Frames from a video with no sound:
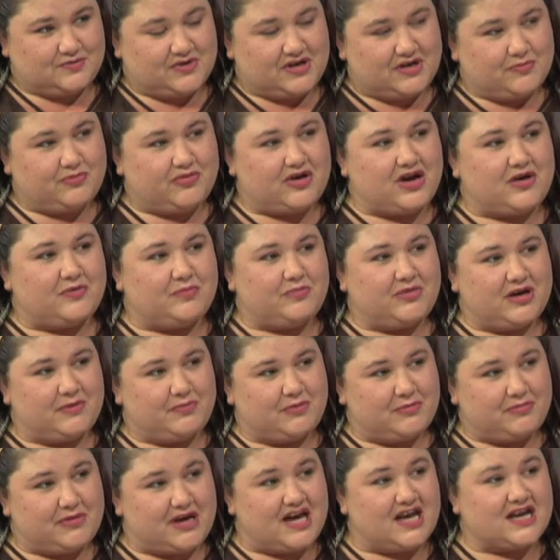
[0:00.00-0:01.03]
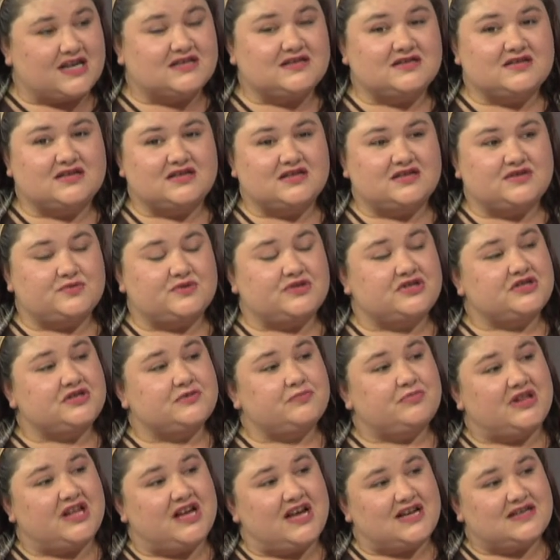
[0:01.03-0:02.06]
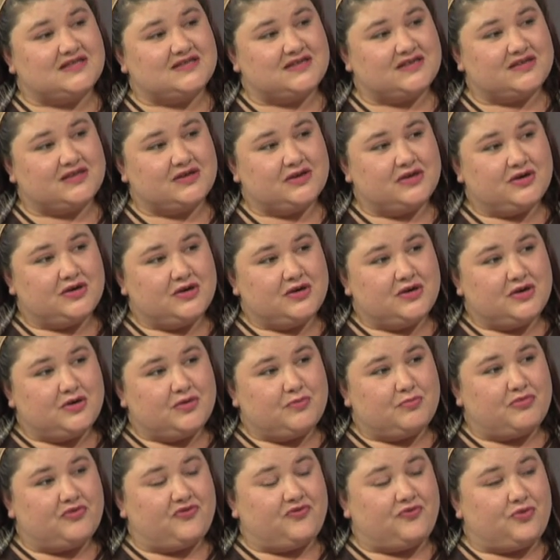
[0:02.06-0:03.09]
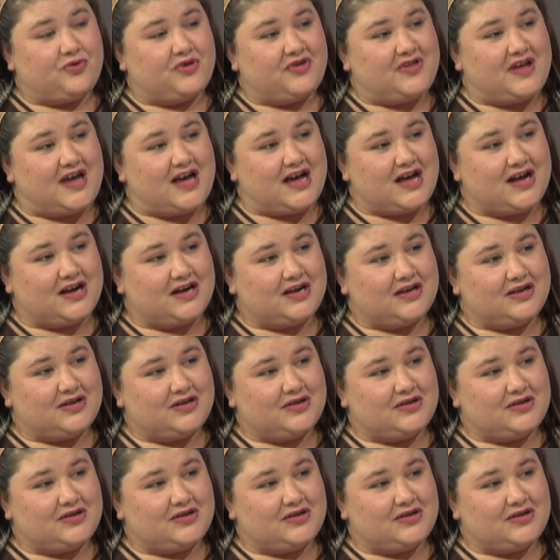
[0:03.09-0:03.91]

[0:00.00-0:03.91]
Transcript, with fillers: We had brown paper bags and they switched to plastic. Before that,